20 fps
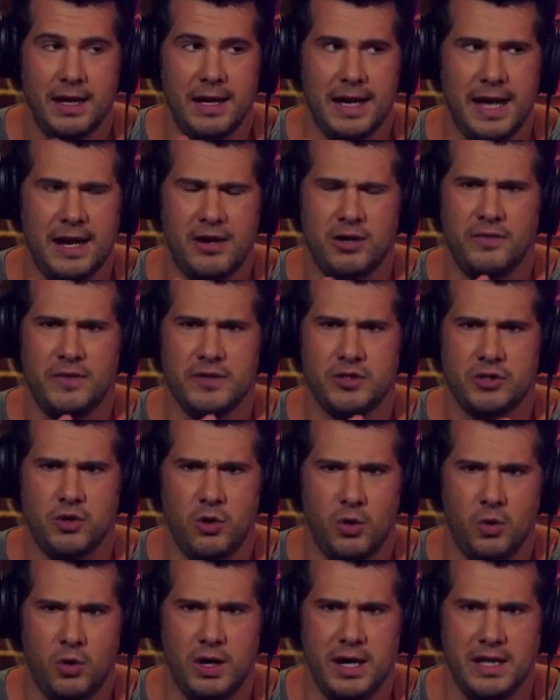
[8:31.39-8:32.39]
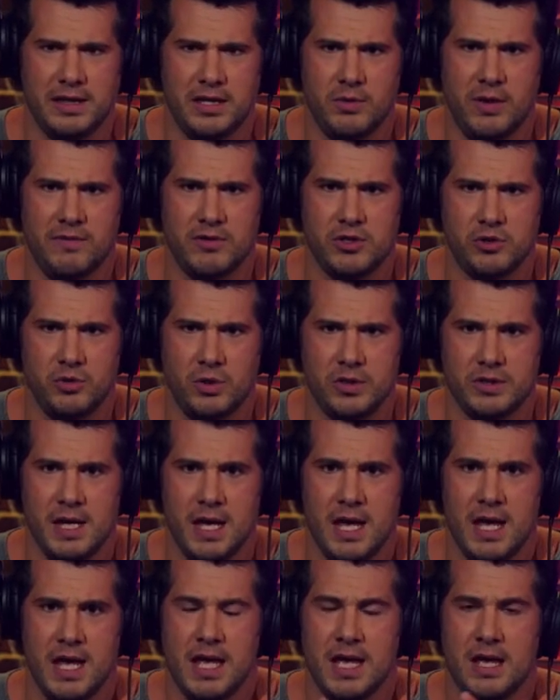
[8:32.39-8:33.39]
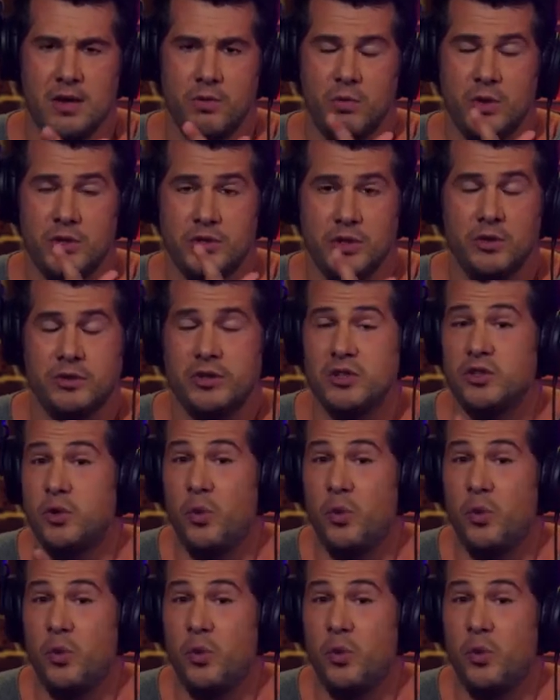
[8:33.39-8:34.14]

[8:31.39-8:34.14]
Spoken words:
I don't know if it's corn. I think we have a source. Mm-hmm. Results in